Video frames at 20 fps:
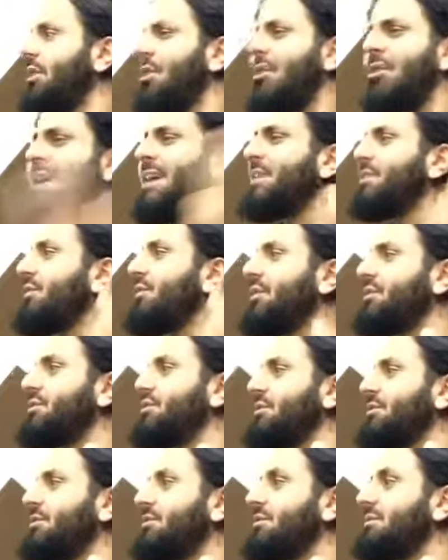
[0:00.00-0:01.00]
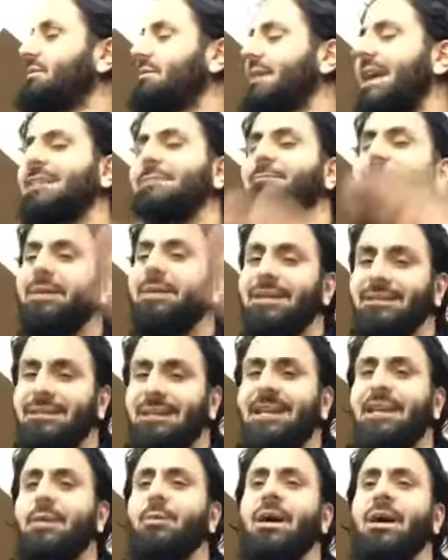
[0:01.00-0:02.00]
You're not individuals. Yes,
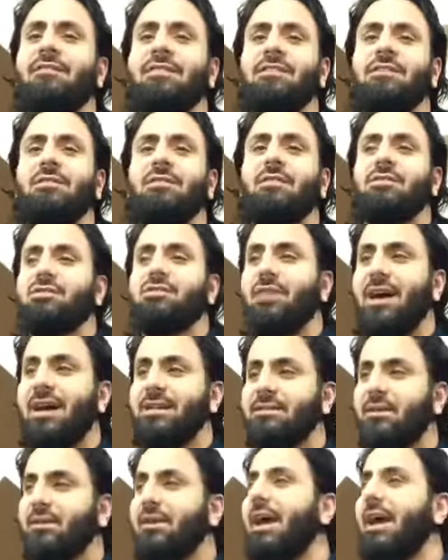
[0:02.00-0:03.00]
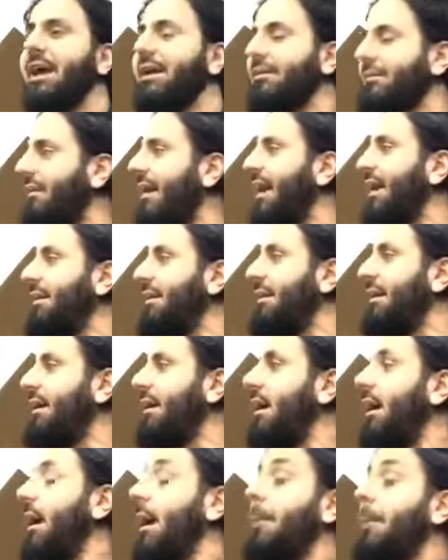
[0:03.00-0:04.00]
politically we have individual rights. Okay, fine.
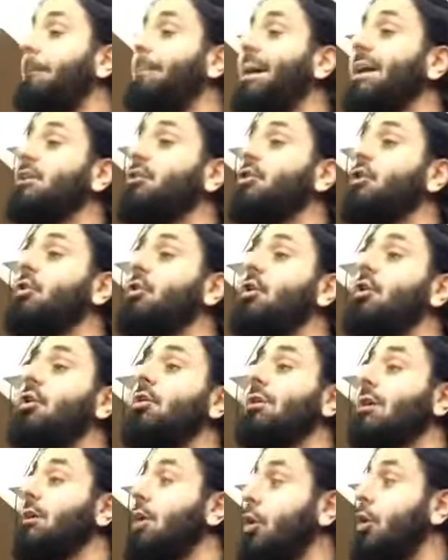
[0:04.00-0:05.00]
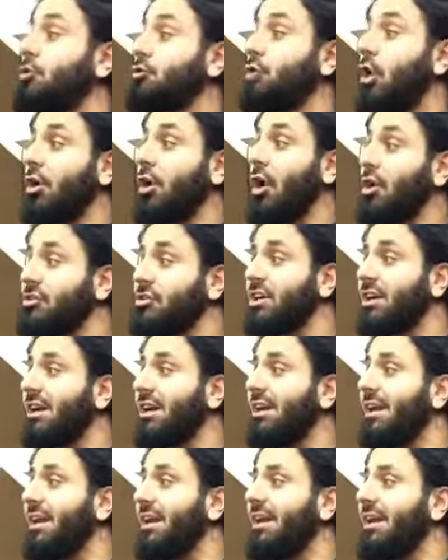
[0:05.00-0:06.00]
But you're not,
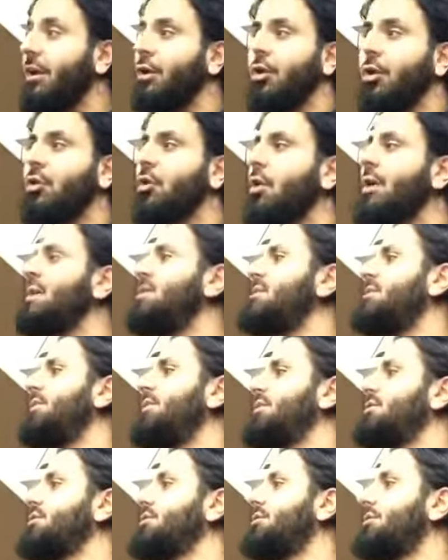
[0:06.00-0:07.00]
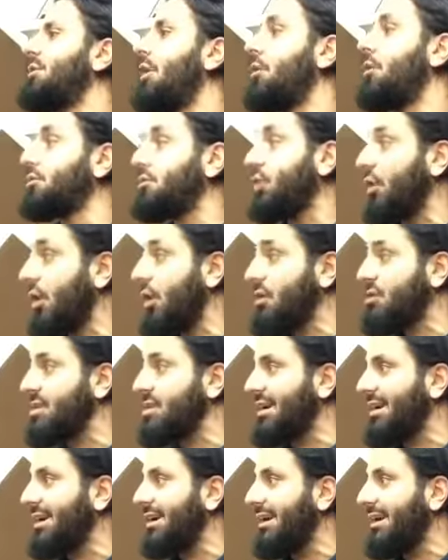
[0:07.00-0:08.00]
ontologically, you're not individual.
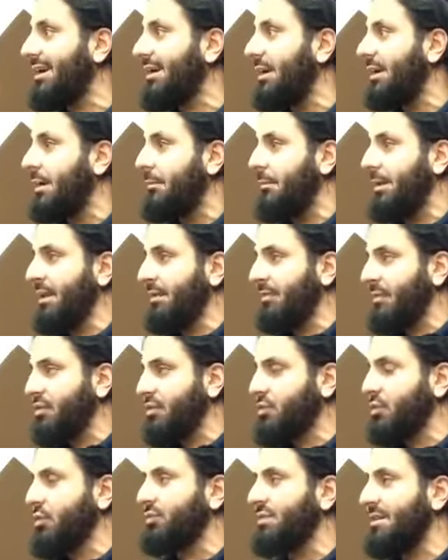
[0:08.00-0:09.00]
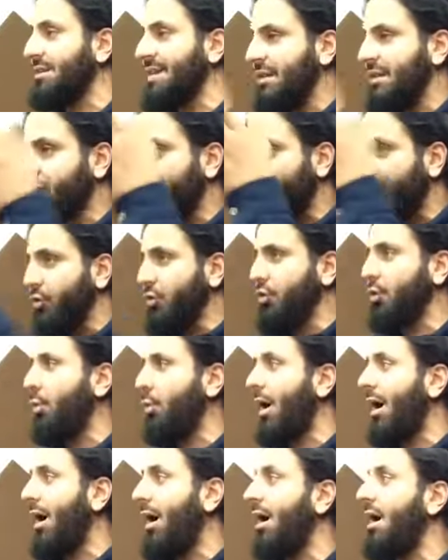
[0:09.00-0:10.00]
Ontologically, meaning the source and nature of who you
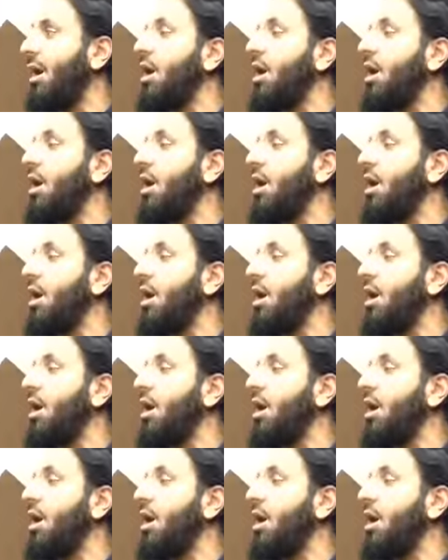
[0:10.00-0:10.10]
are